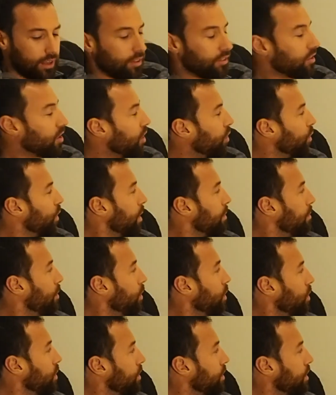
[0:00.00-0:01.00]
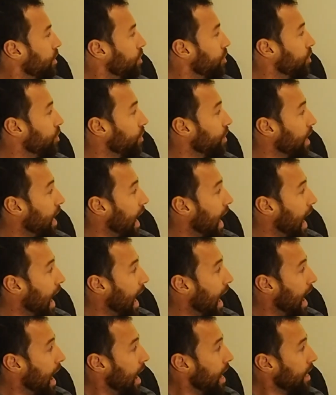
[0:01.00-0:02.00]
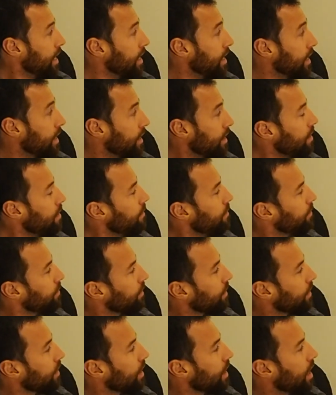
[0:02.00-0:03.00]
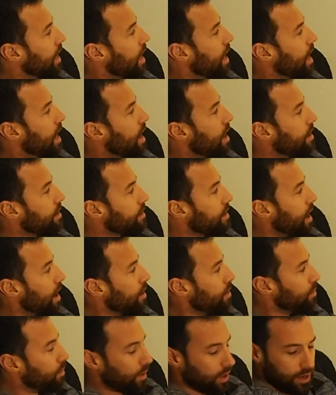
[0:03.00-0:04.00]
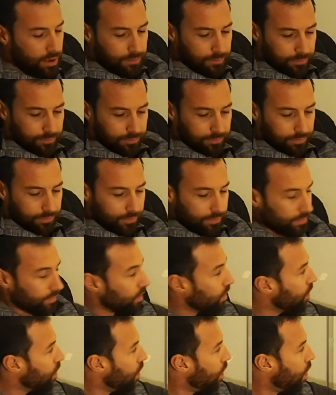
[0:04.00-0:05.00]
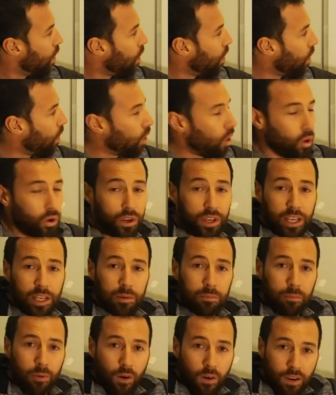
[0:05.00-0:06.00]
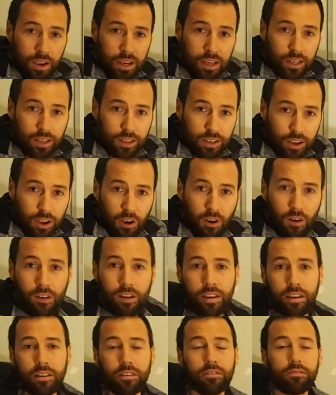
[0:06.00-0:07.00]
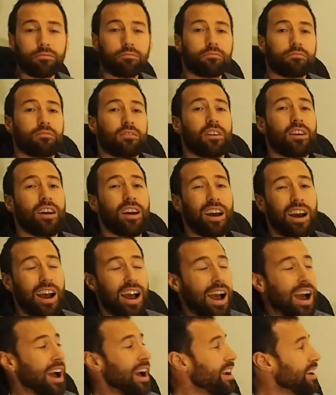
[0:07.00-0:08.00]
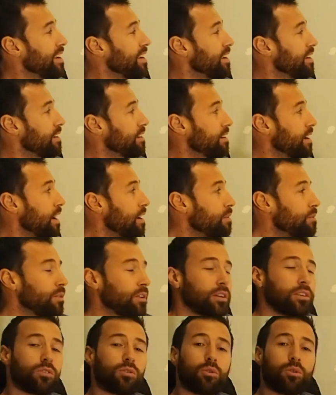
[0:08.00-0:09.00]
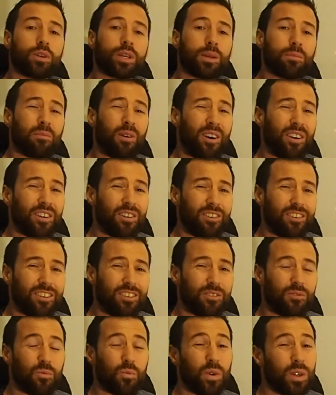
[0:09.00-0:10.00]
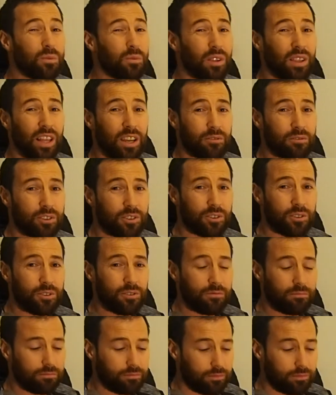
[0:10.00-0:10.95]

Let's go to our board. Did you get ahia, raua, hoki mai ai? Ahia, raua, hoki mai ai? When will they return?